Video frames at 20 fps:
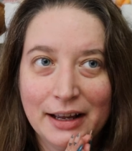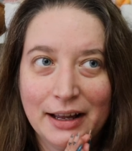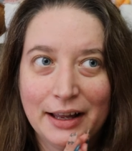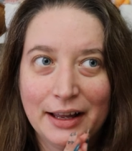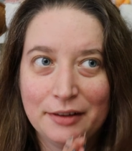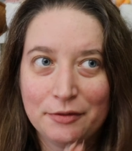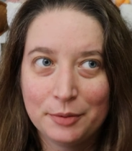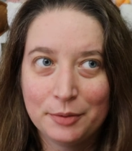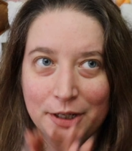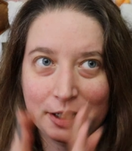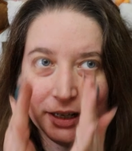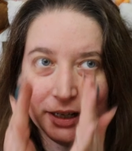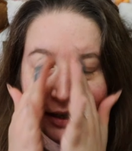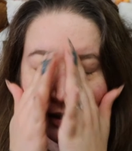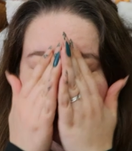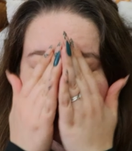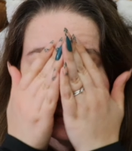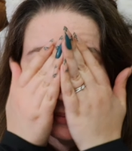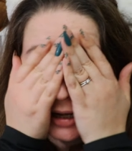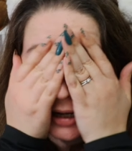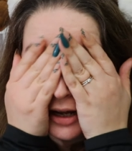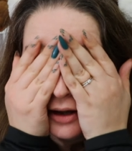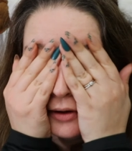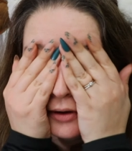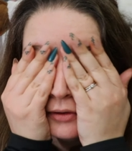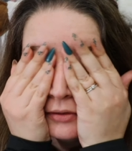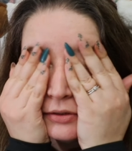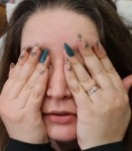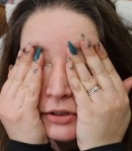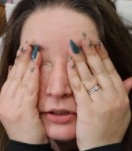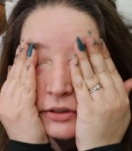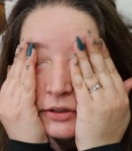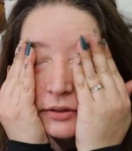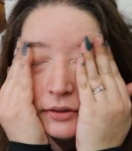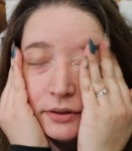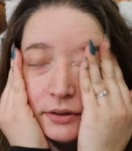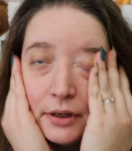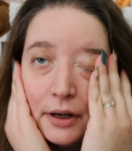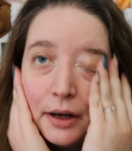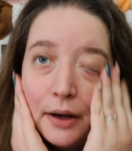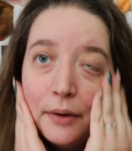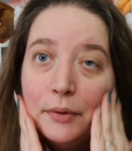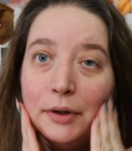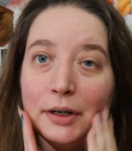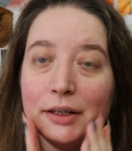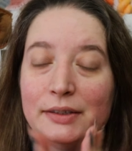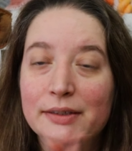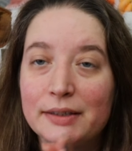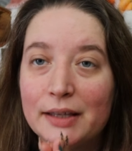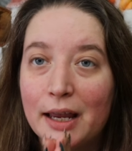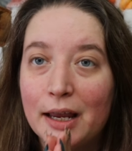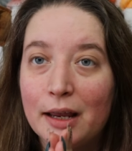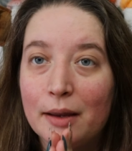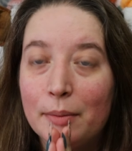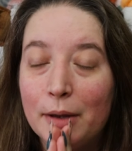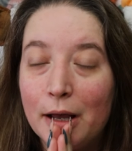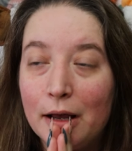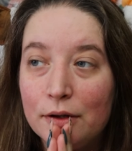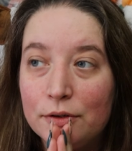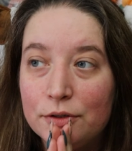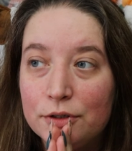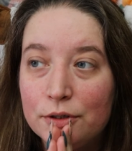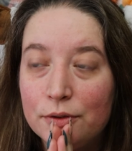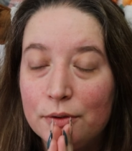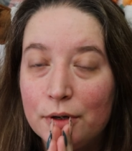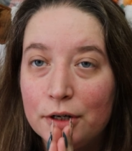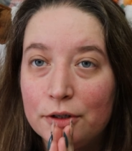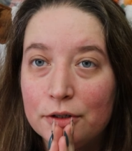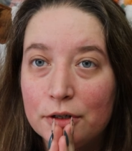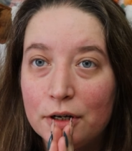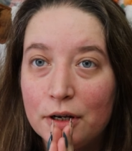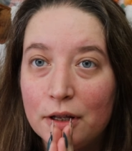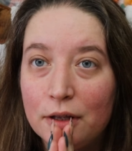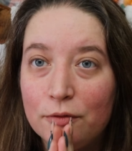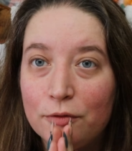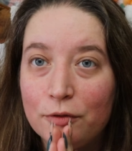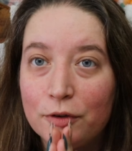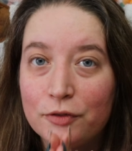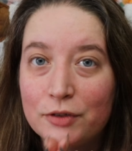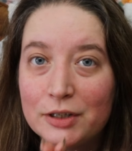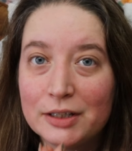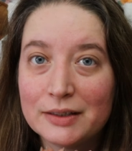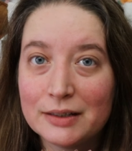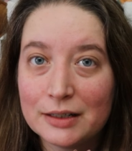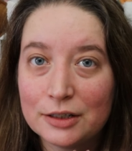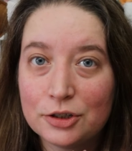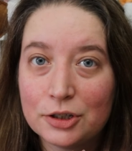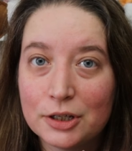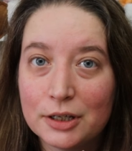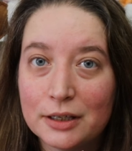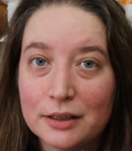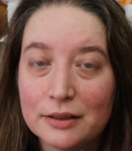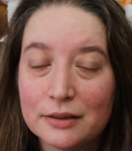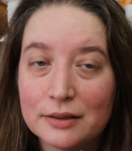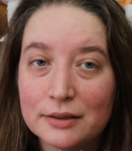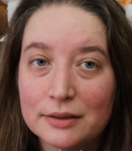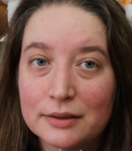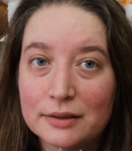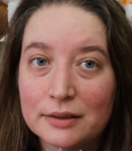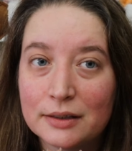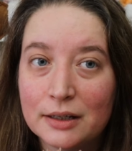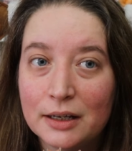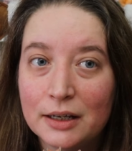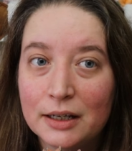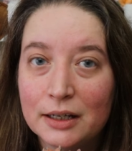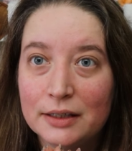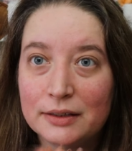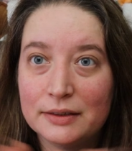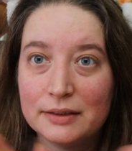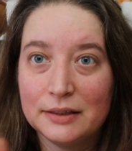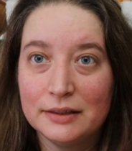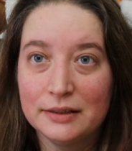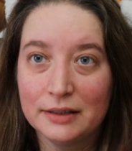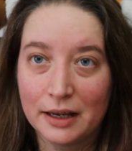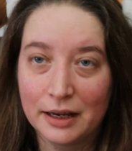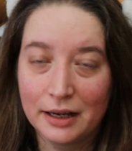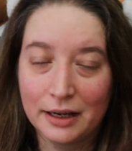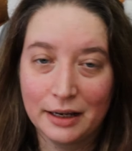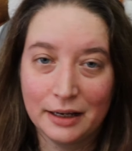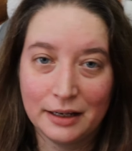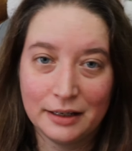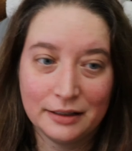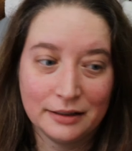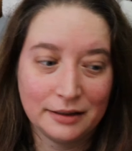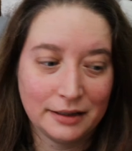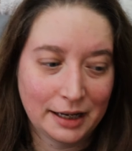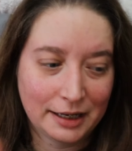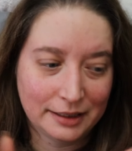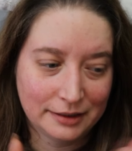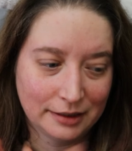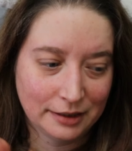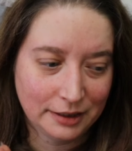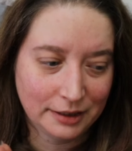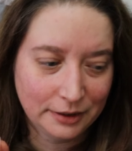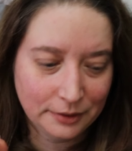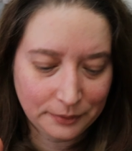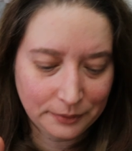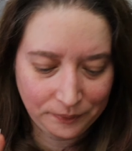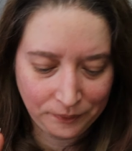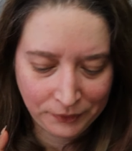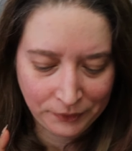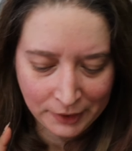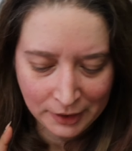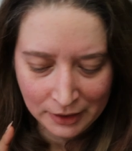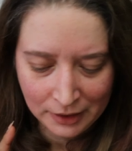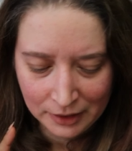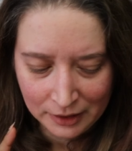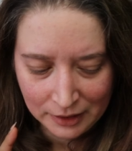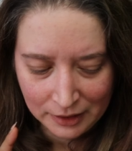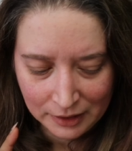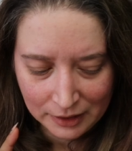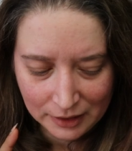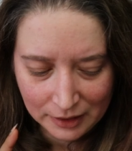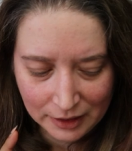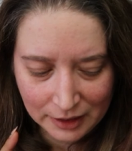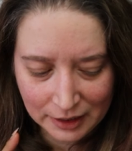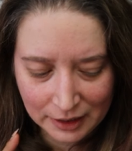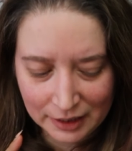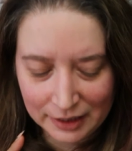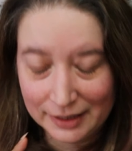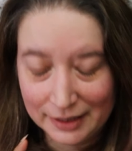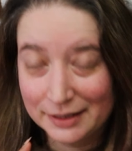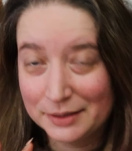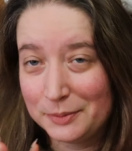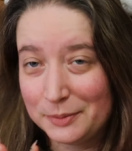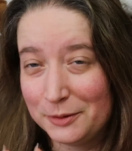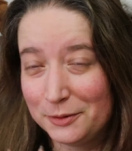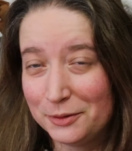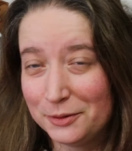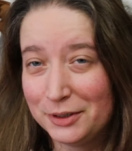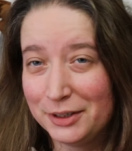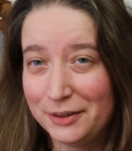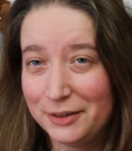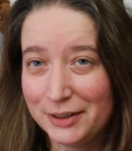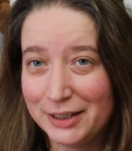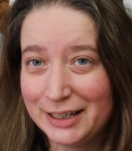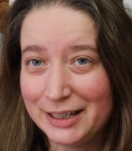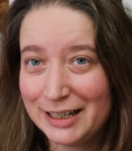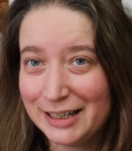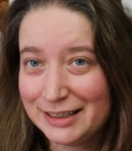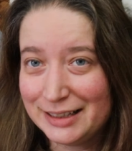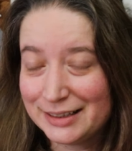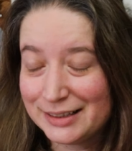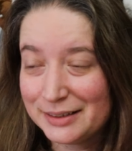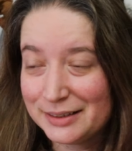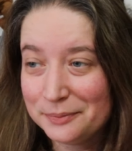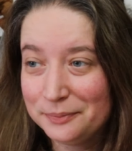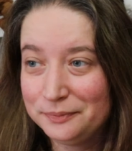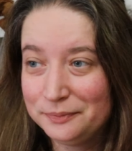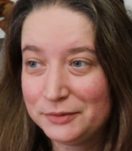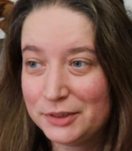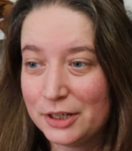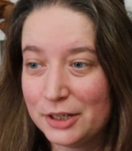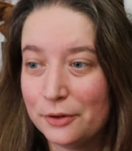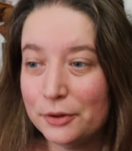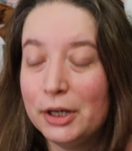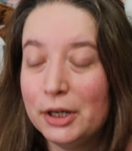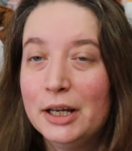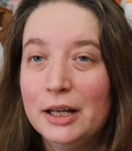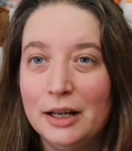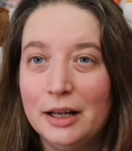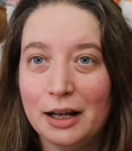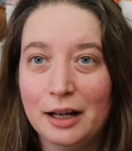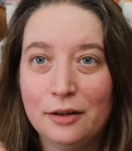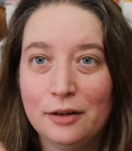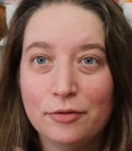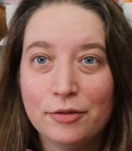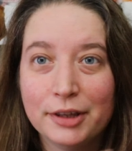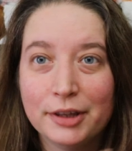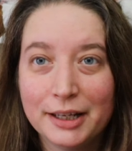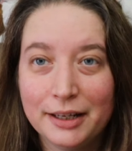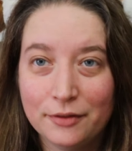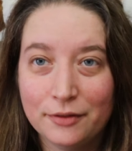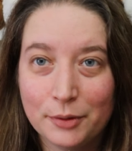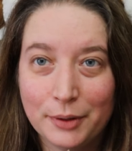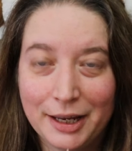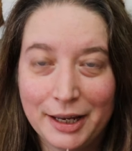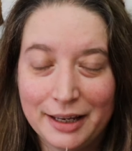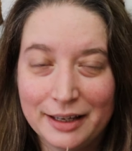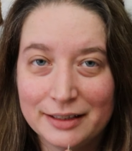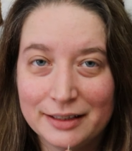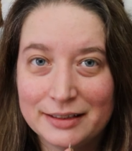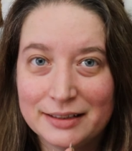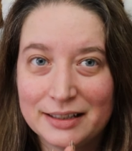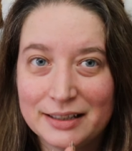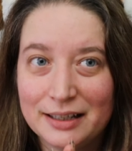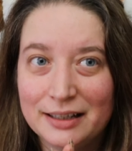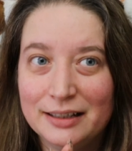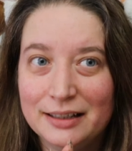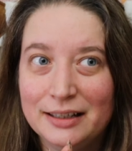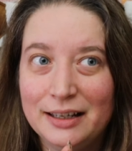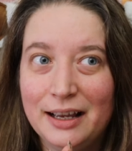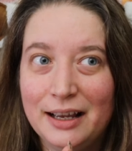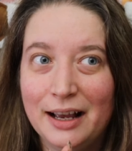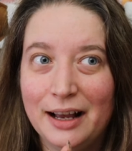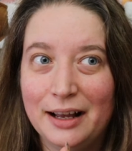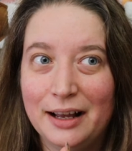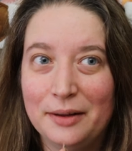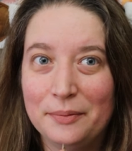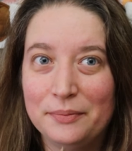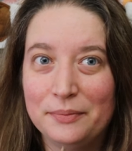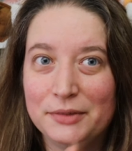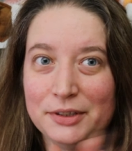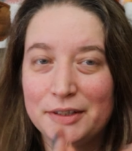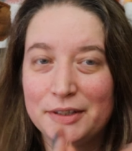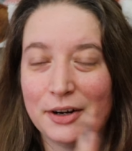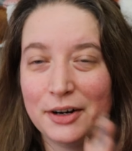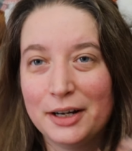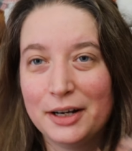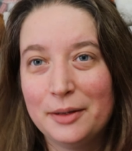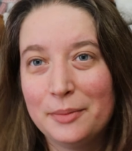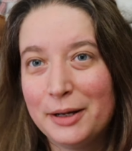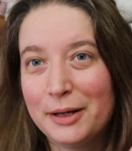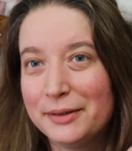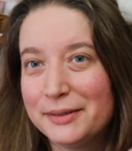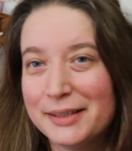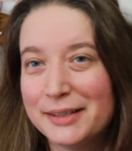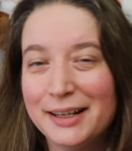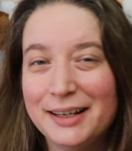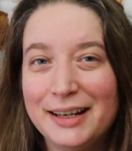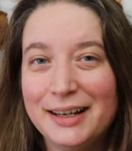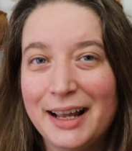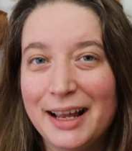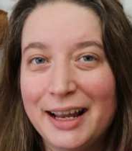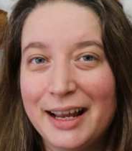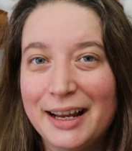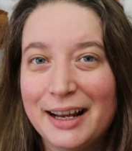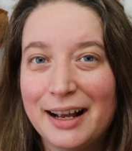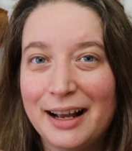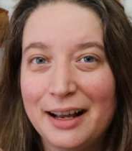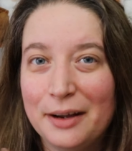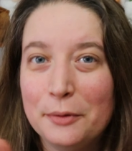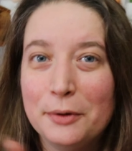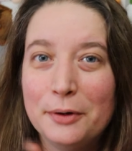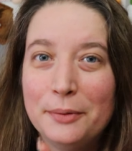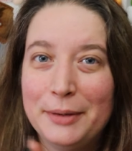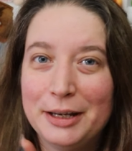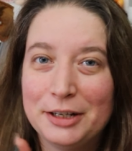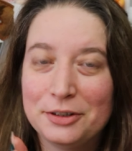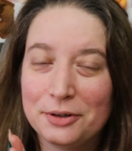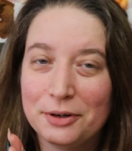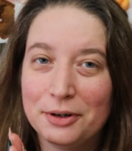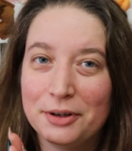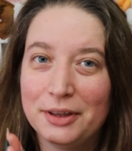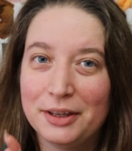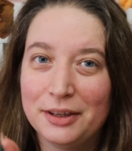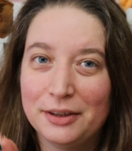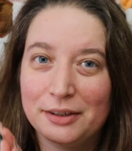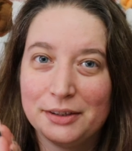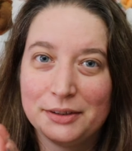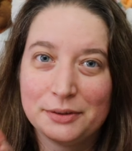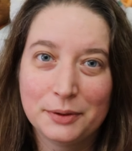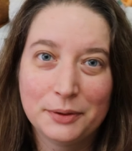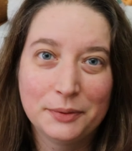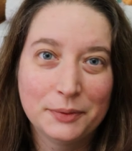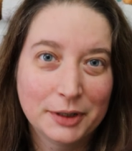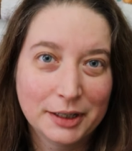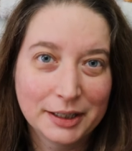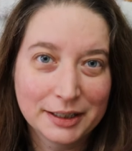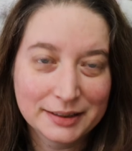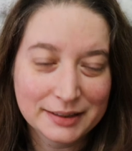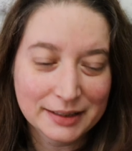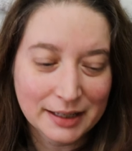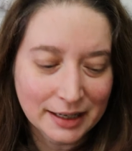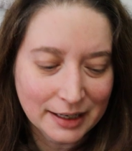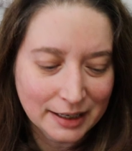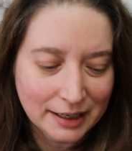I've put in about, I want to say about 250 stitches since I last saw you, and it's been really, really nice. So for the giveaways, sorry about Sunday. I will make sure that this one works.